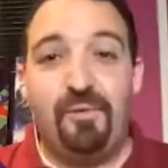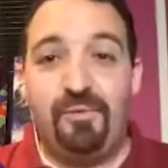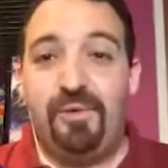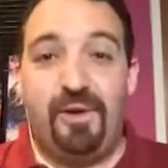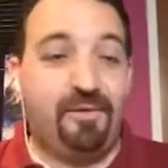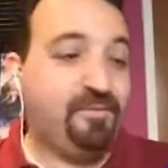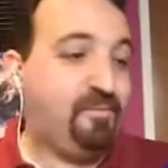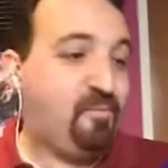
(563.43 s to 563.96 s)

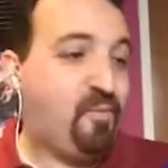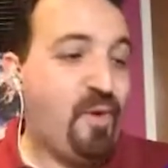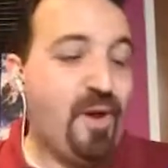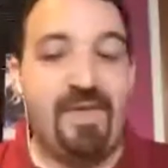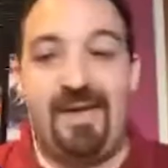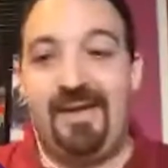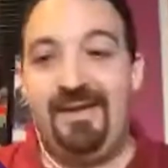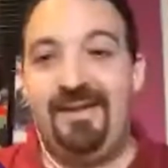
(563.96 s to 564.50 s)
may
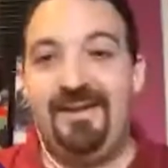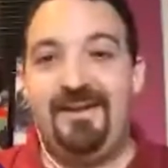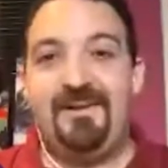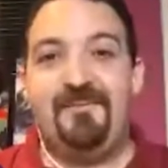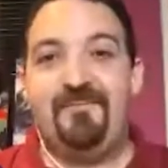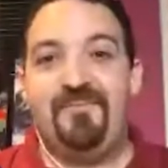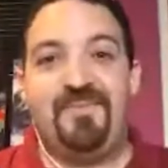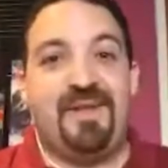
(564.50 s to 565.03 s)

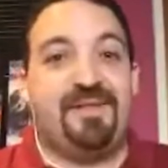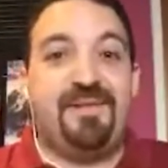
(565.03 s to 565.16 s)
decide,